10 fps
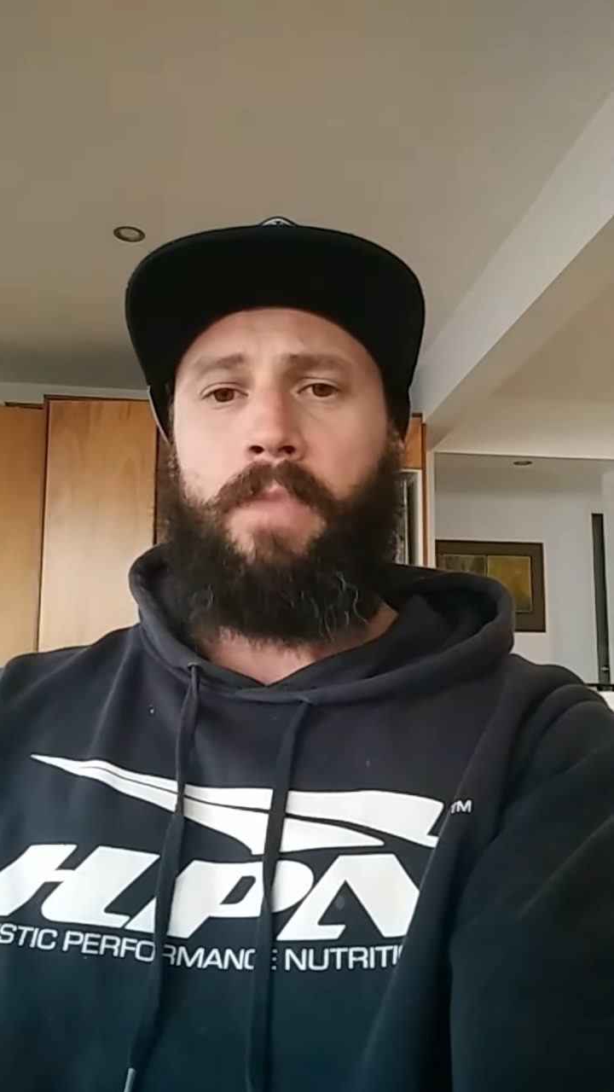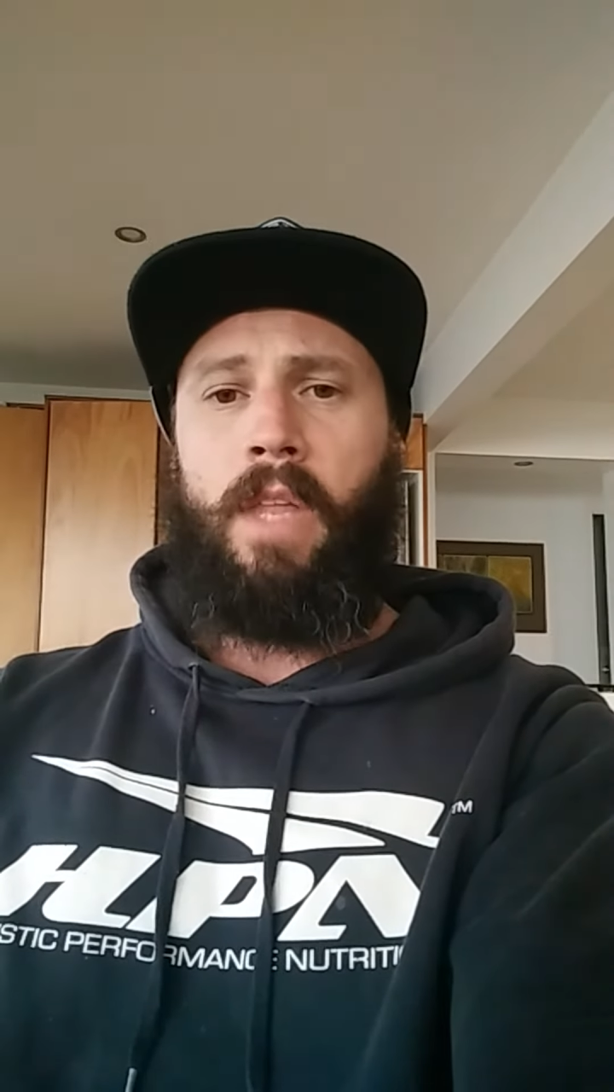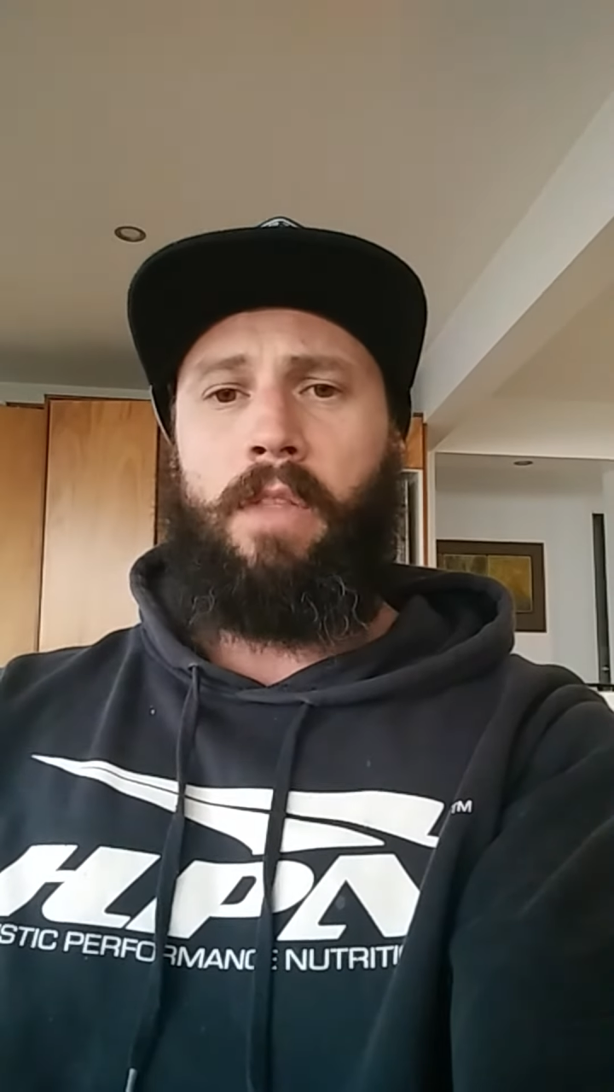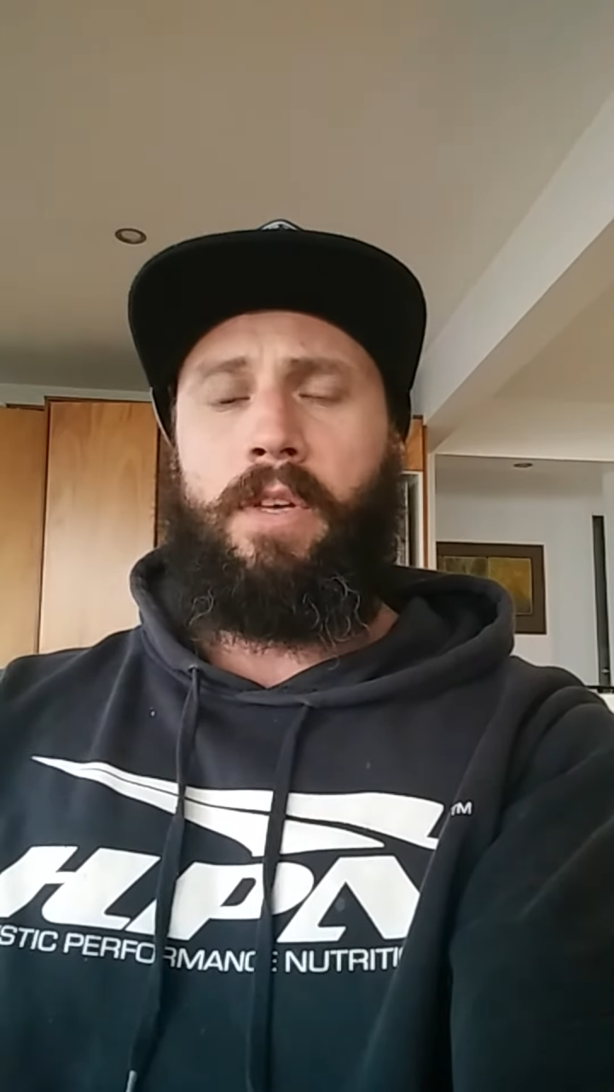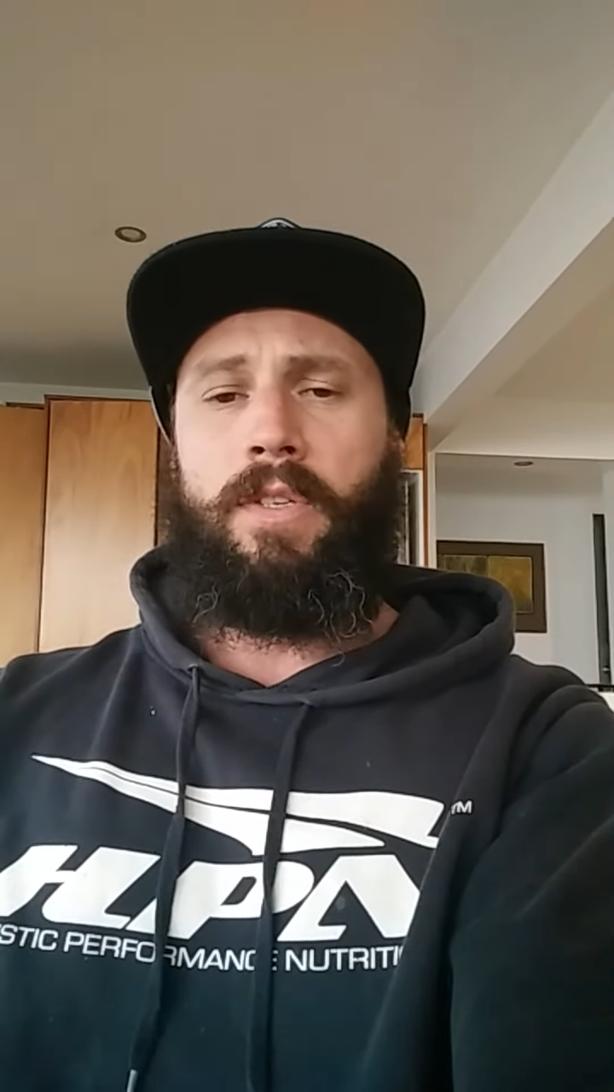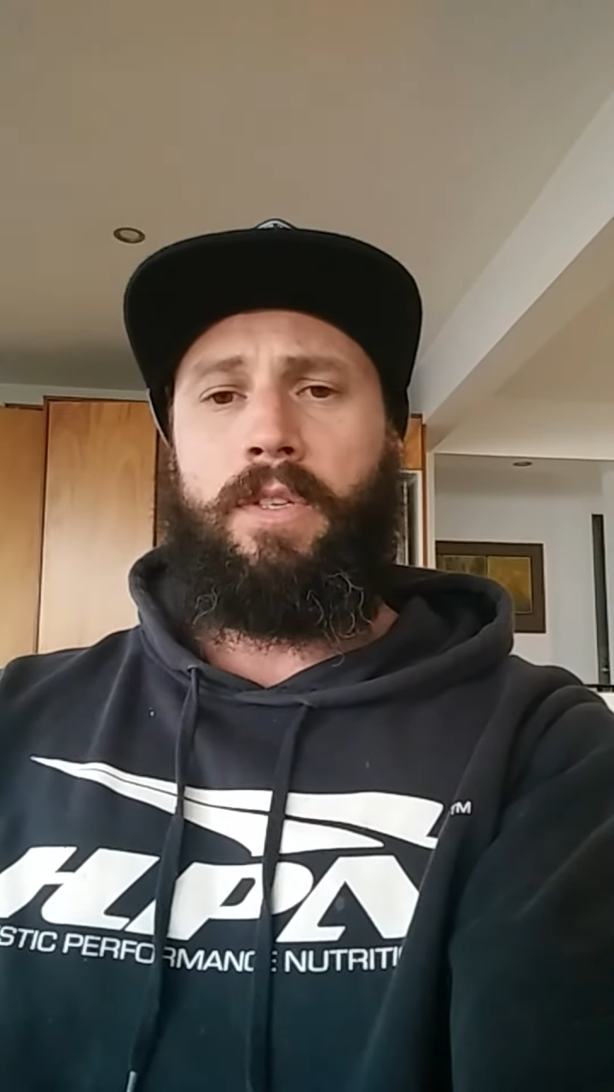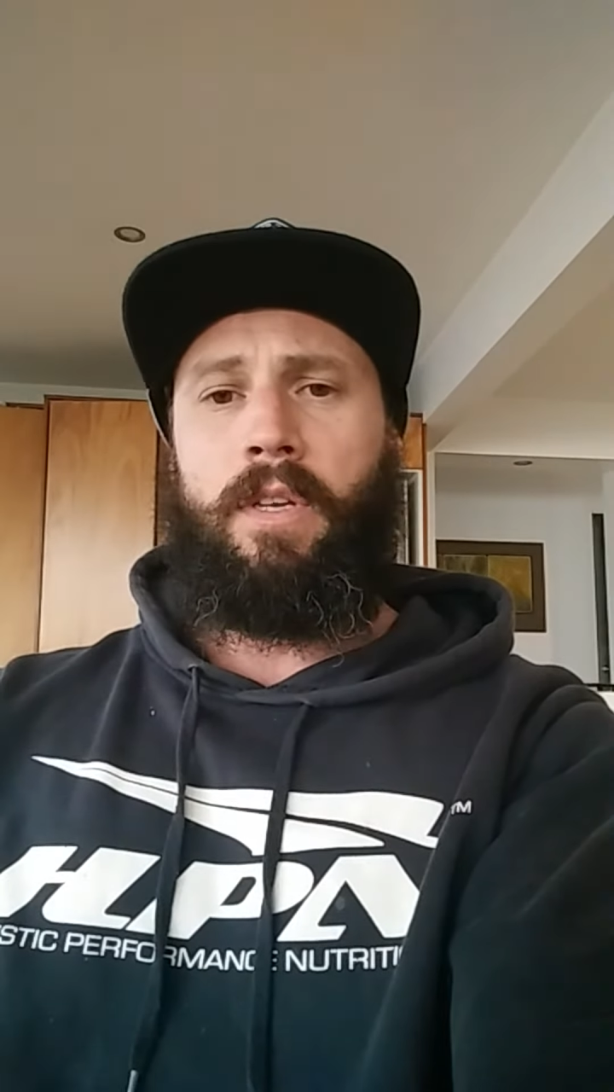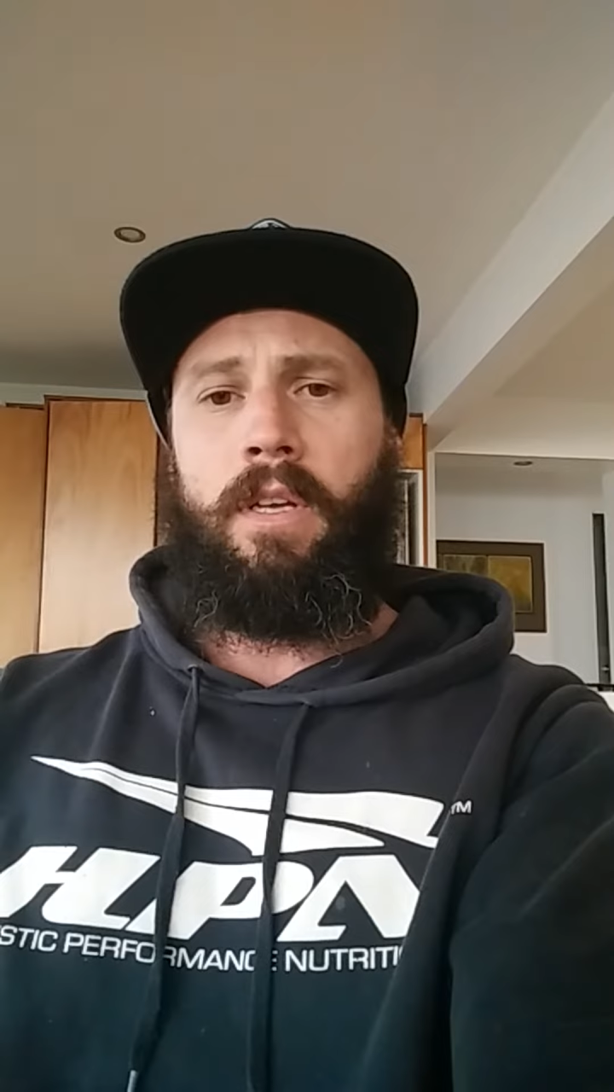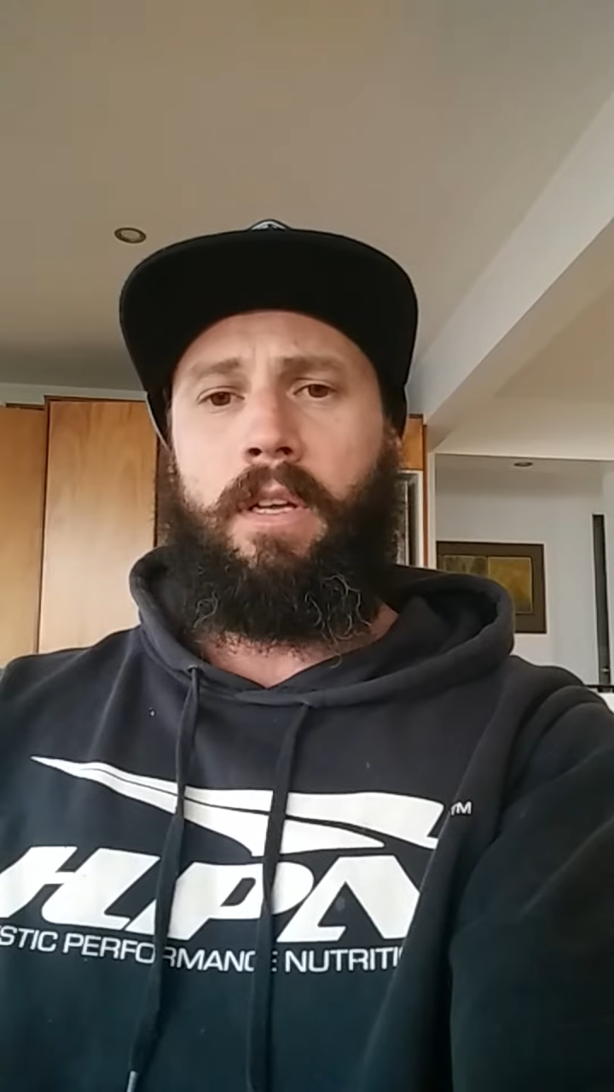Now, this